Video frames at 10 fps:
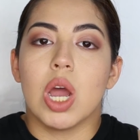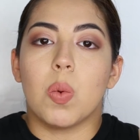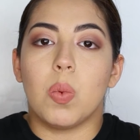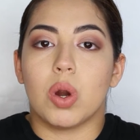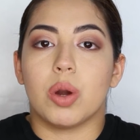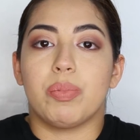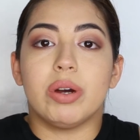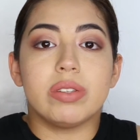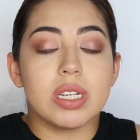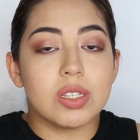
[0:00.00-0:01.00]
were
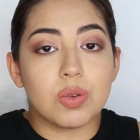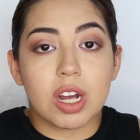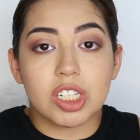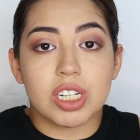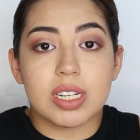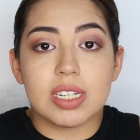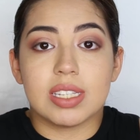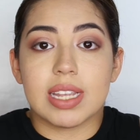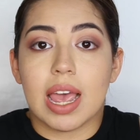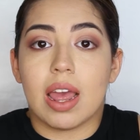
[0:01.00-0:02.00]
posting
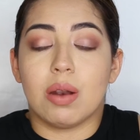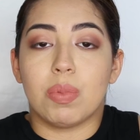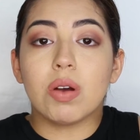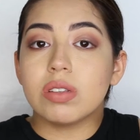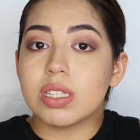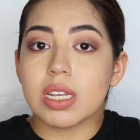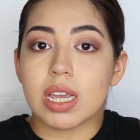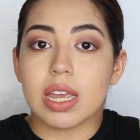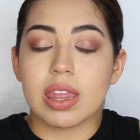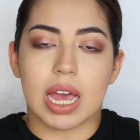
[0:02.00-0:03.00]
swatches and
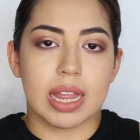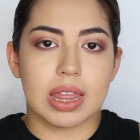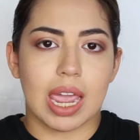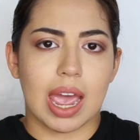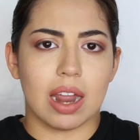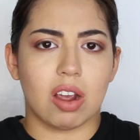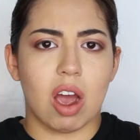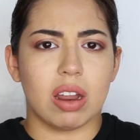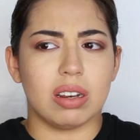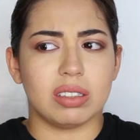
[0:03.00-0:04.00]
posting that they had
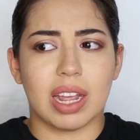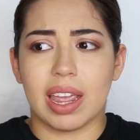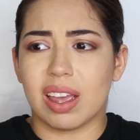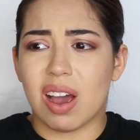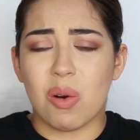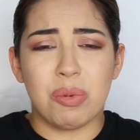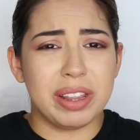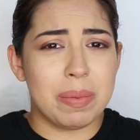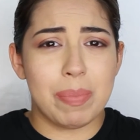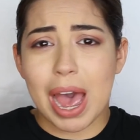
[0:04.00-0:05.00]
gotten like a
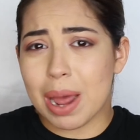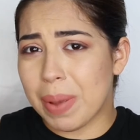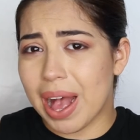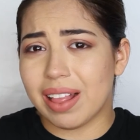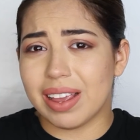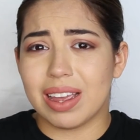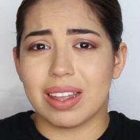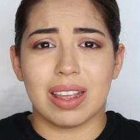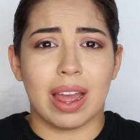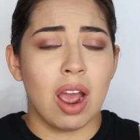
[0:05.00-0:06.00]
really bad
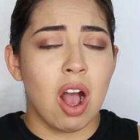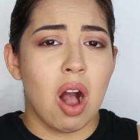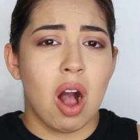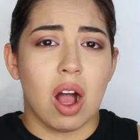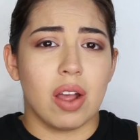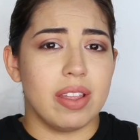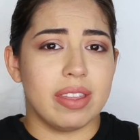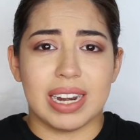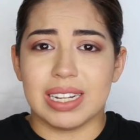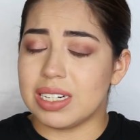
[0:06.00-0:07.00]
palette, that
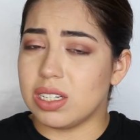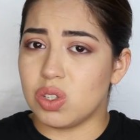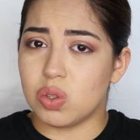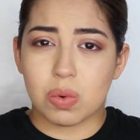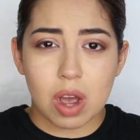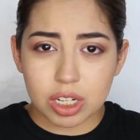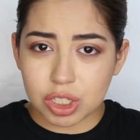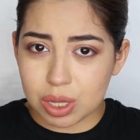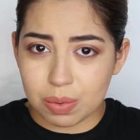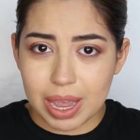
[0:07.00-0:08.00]
it didn't
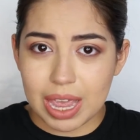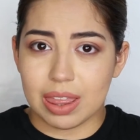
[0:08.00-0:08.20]
swatch the way